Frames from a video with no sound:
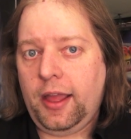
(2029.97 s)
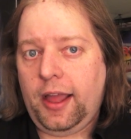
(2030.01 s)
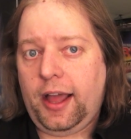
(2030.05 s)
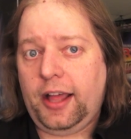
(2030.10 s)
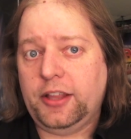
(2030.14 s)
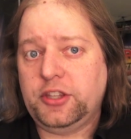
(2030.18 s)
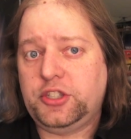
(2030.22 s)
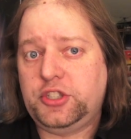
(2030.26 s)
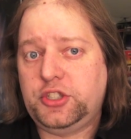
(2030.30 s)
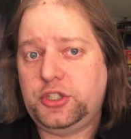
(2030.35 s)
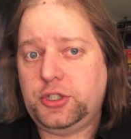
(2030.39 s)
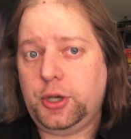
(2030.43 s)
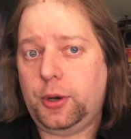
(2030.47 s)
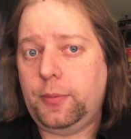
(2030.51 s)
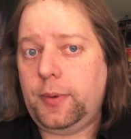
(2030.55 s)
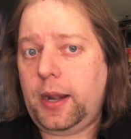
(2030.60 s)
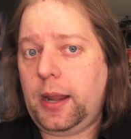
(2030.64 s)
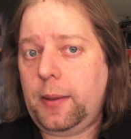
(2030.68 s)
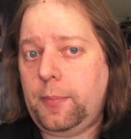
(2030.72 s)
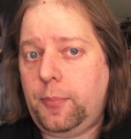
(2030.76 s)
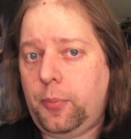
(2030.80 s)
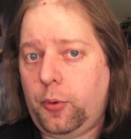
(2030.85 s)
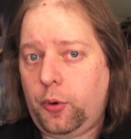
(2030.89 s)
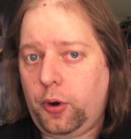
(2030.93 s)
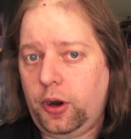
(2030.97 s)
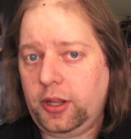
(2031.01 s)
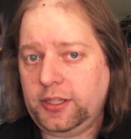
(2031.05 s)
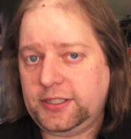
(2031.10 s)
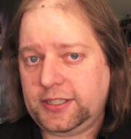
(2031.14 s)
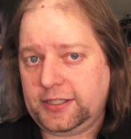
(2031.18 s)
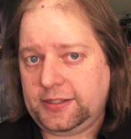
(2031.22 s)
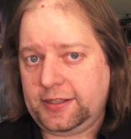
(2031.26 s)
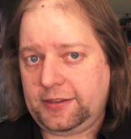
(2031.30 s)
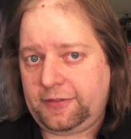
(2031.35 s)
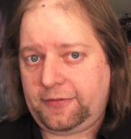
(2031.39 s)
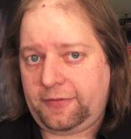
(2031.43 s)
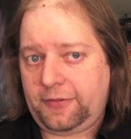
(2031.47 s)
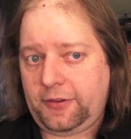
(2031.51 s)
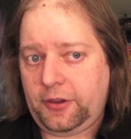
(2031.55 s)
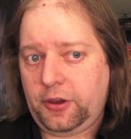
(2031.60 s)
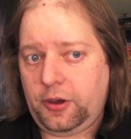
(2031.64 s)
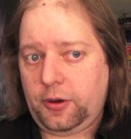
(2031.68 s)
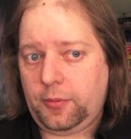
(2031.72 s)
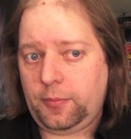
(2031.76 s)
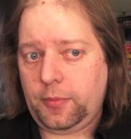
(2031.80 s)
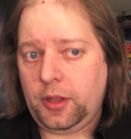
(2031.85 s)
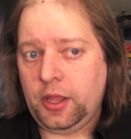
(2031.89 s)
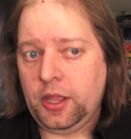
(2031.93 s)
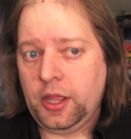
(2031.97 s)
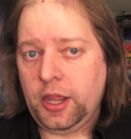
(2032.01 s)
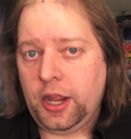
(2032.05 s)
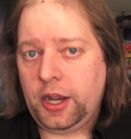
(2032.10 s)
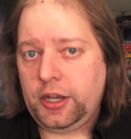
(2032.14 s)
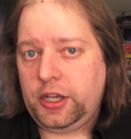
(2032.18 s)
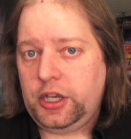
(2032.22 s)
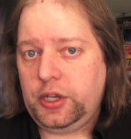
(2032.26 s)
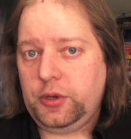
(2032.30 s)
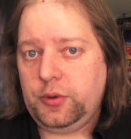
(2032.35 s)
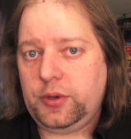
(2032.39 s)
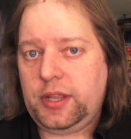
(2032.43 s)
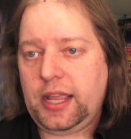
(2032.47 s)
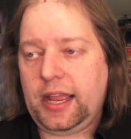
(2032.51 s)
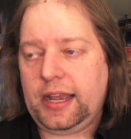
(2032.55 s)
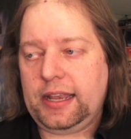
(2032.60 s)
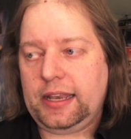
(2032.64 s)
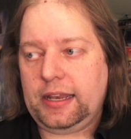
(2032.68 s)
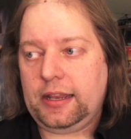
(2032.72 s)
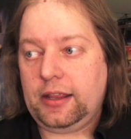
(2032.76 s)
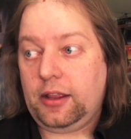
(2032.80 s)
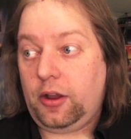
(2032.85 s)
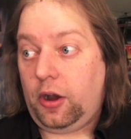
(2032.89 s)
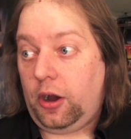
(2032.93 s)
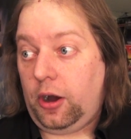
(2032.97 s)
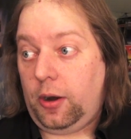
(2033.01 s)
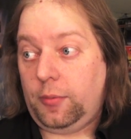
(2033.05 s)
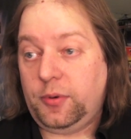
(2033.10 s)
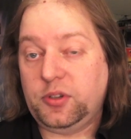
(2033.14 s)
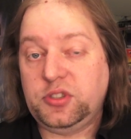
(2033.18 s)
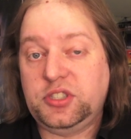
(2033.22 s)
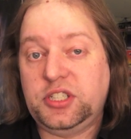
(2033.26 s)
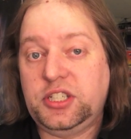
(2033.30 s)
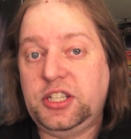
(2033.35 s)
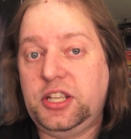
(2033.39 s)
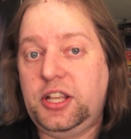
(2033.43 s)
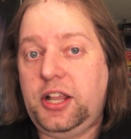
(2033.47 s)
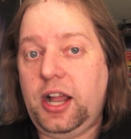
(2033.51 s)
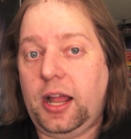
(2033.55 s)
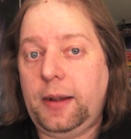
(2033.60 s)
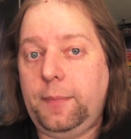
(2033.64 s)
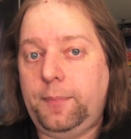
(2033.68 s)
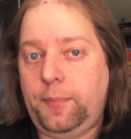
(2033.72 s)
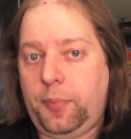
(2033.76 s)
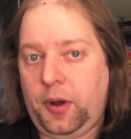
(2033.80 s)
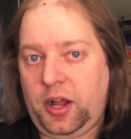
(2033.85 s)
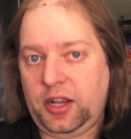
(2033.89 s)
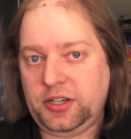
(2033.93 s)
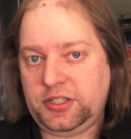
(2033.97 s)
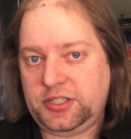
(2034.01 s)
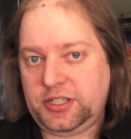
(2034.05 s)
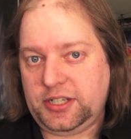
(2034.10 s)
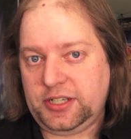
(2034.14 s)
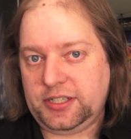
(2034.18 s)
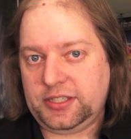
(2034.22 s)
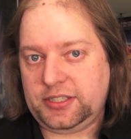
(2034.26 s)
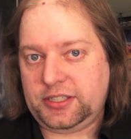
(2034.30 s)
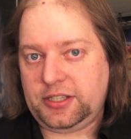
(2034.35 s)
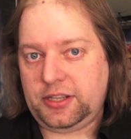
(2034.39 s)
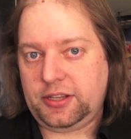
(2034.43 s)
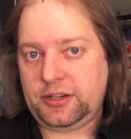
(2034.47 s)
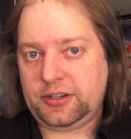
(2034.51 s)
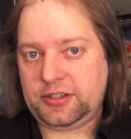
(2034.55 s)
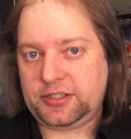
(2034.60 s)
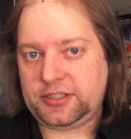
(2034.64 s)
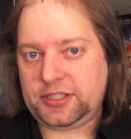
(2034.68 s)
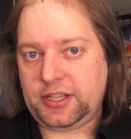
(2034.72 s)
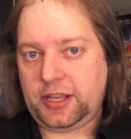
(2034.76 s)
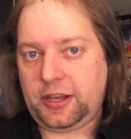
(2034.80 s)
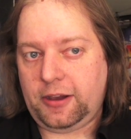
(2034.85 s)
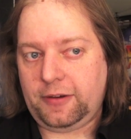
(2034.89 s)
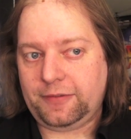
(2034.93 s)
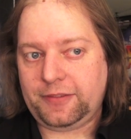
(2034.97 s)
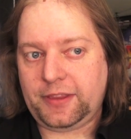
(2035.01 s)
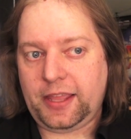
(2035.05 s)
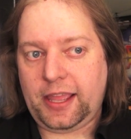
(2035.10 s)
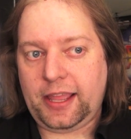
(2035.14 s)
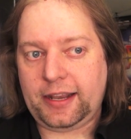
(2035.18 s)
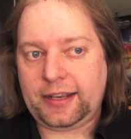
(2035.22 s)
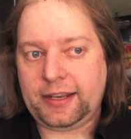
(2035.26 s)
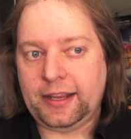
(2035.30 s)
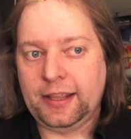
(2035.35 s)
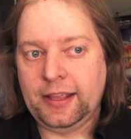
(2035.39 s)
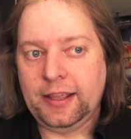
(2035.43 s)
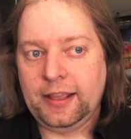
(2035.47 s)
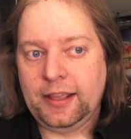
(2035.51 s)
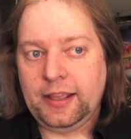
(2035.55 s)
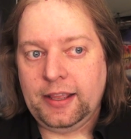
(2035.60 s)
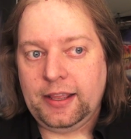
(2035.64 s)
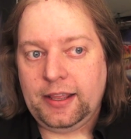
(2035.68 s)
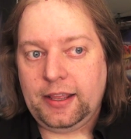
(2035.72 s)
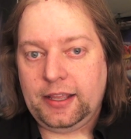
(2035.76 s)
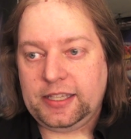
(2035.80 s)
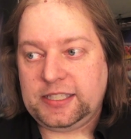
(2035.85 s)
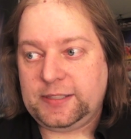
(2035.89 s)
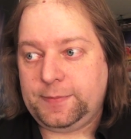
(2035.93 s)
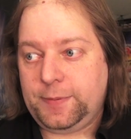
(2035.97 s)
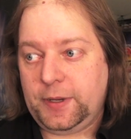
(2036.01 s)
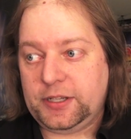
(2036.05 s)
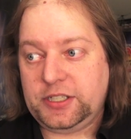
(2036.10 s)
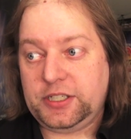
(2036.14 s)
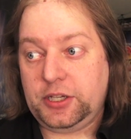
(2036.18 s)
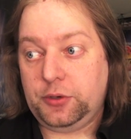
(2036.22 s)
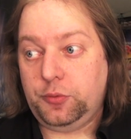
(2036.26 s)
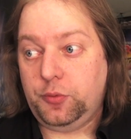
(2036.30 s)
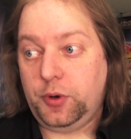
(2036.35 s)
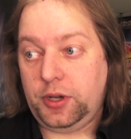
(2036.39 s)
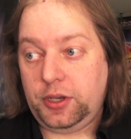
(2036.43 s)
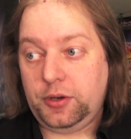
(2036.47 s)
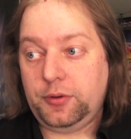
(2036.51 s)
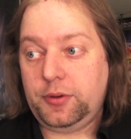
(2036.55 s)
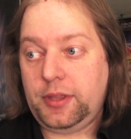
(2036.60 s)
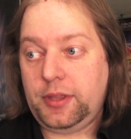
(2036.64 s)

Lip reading: On so many points in this film, do you get almost gut punches to yourself, that especially when you